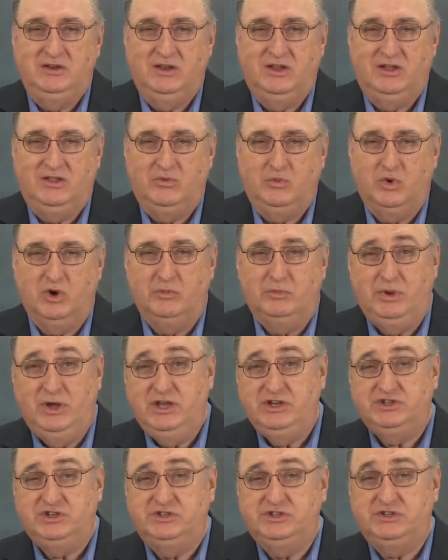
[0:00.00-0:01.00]
Now, the word
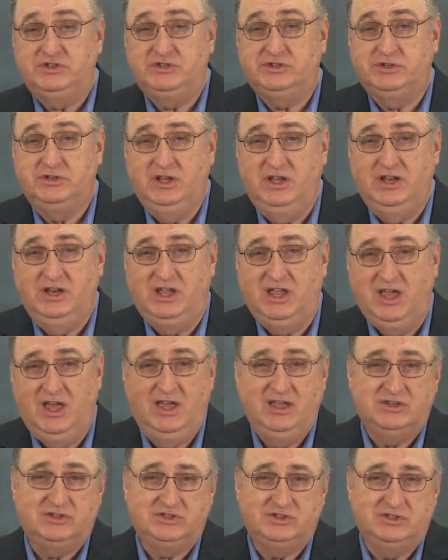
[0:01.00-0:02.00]
patience
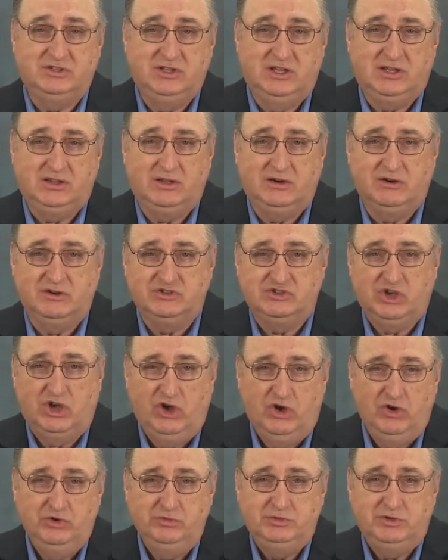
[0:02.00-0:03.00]
indicates that there is a
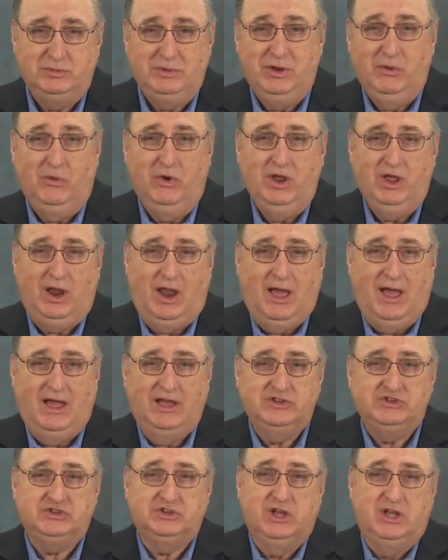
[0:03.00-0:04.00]
hope to be
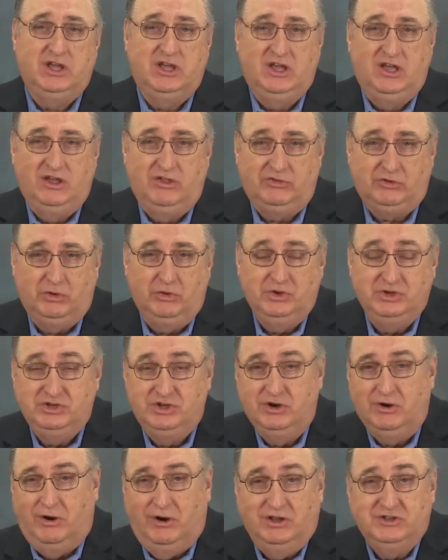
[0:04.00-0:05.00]
realized through
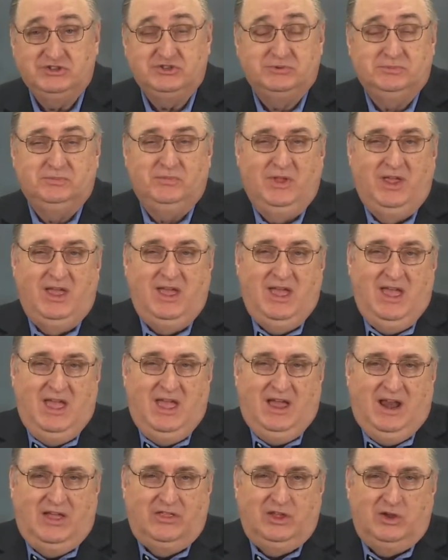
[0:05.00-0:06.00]
endurance.
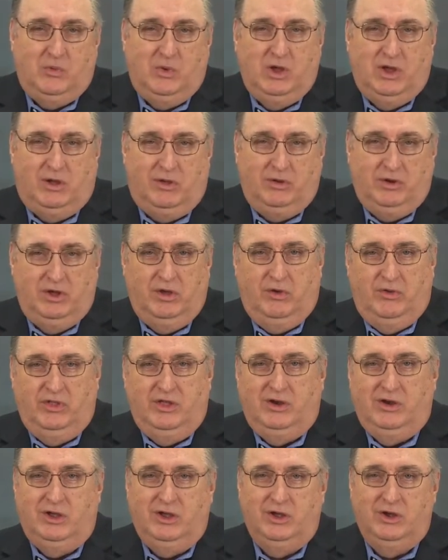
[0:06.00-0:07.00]
And I think we all know
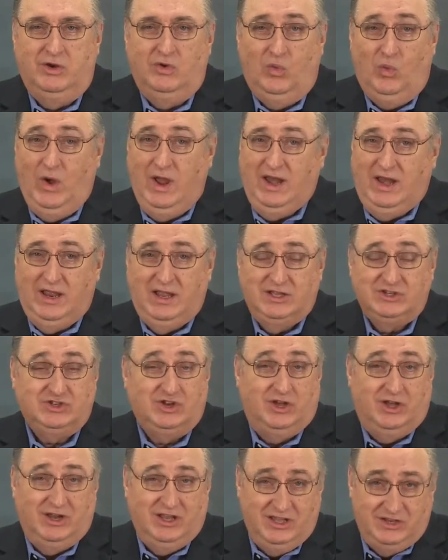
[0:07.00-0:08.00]
that waiting is
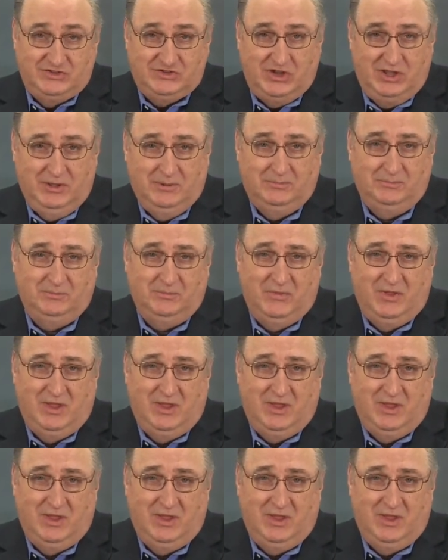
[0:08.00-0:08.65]
not easy.